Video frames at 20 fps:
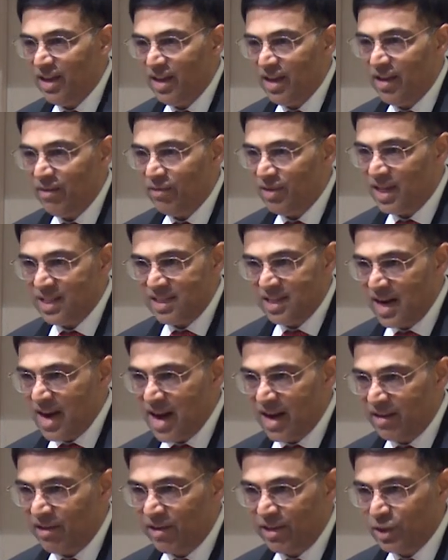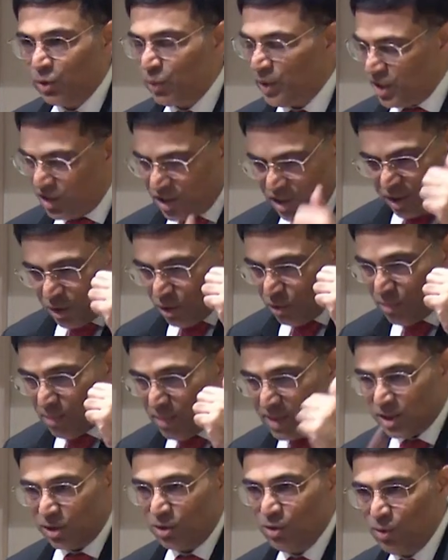If there's an electric switch, you
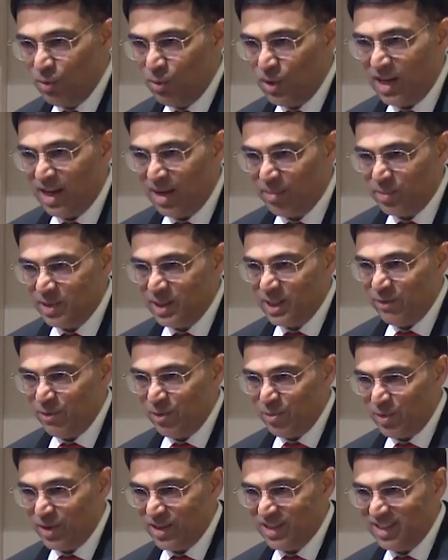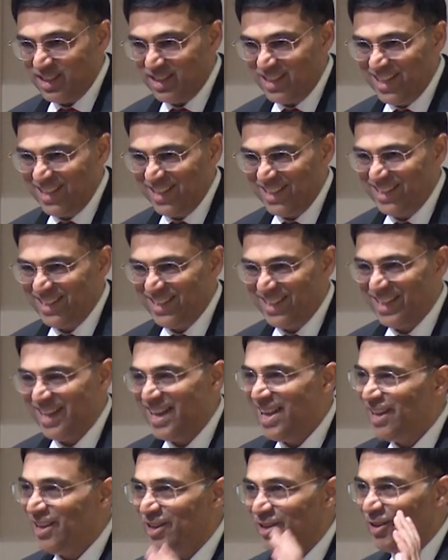must know what happens if you press it.
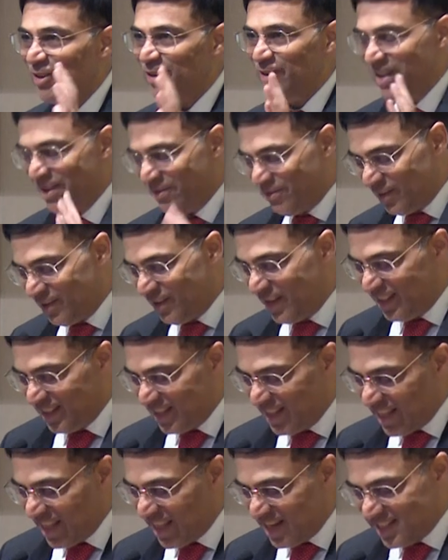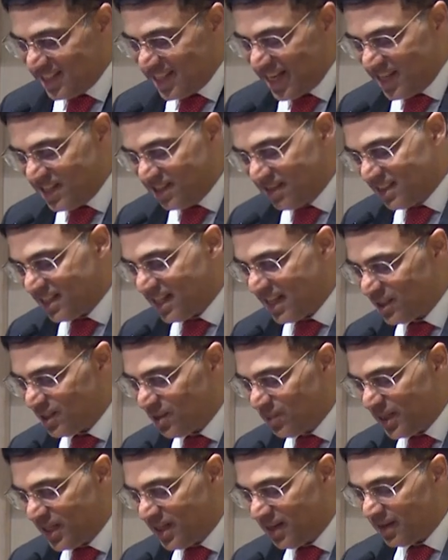You know, everything that is dangerous has
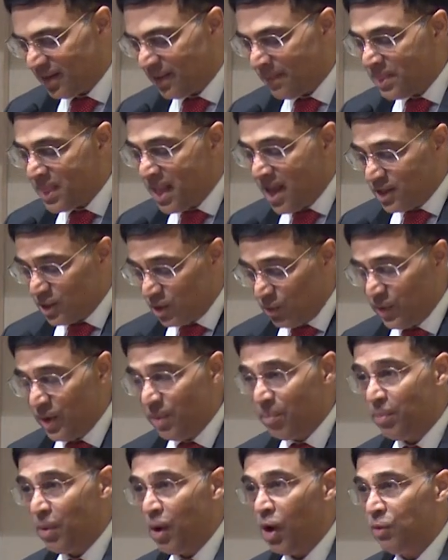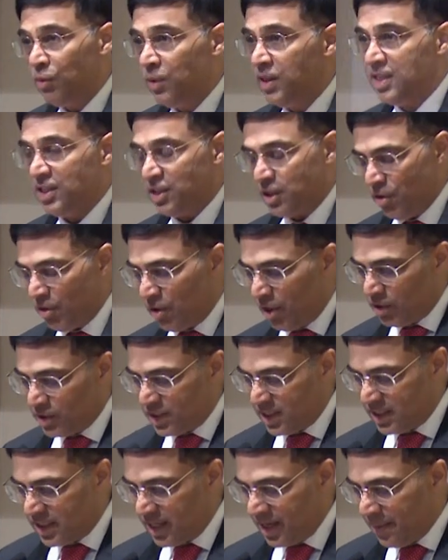to be done. So we are born with this
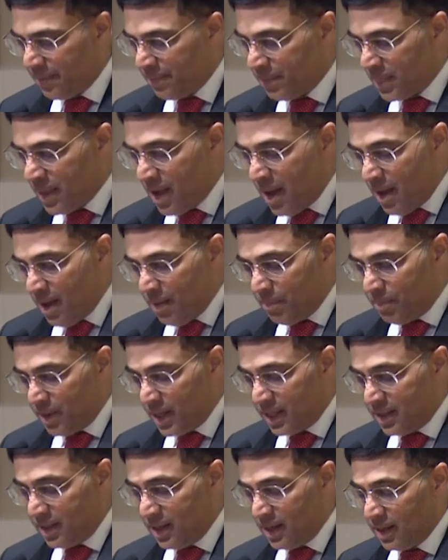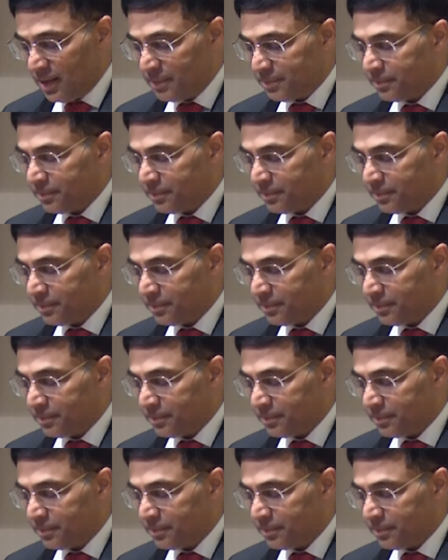curiosity, but